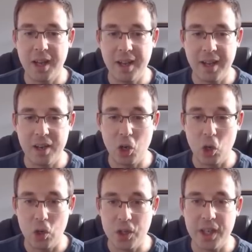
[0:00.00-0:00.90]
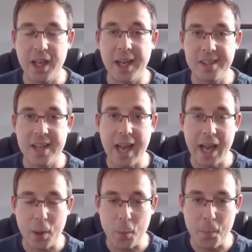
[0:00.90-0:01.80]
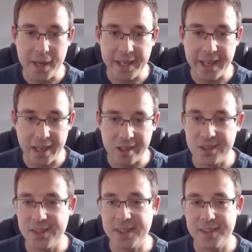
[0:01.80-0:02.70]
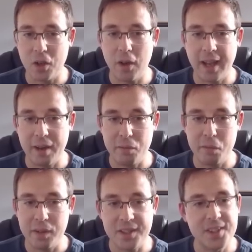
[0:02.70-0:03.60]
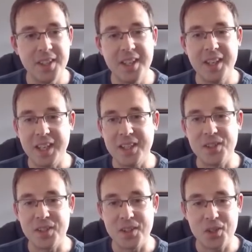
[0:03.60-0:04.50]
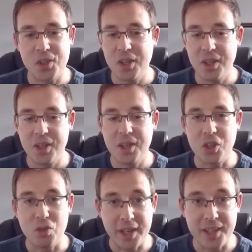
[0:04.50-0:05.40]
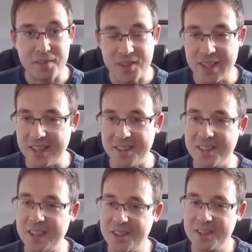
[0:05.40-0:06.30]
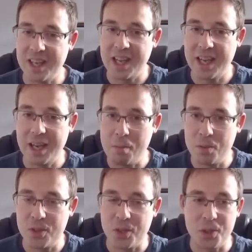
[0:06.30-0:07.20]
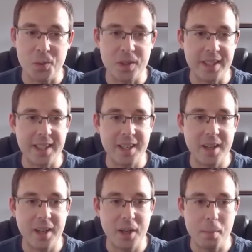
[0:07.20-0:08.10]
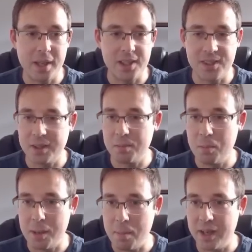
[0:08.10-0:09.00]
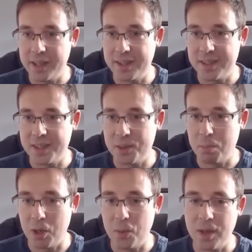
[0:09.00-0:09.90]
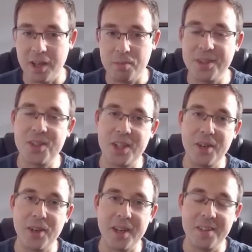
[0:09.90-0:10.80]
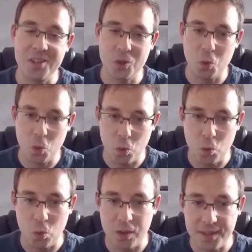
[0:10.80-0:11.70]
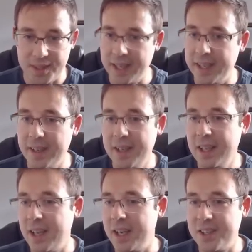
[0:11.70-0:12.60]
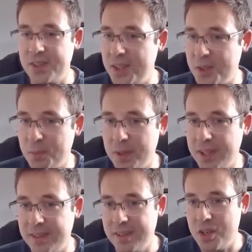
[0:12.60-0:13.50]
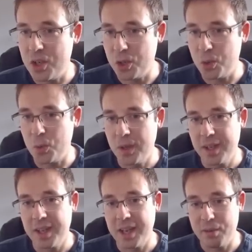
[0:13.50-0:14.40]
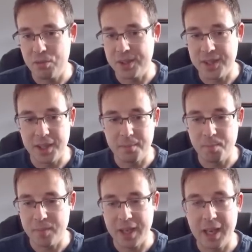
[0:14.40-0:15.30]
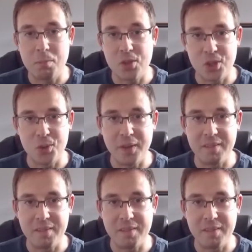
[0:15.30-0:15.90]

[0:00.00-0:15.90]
And look at how many galaxies have fit into this grain of sand. Absolutely amazing. My mind is blown. I've been staring at this all day and I see something new every time. Absolutely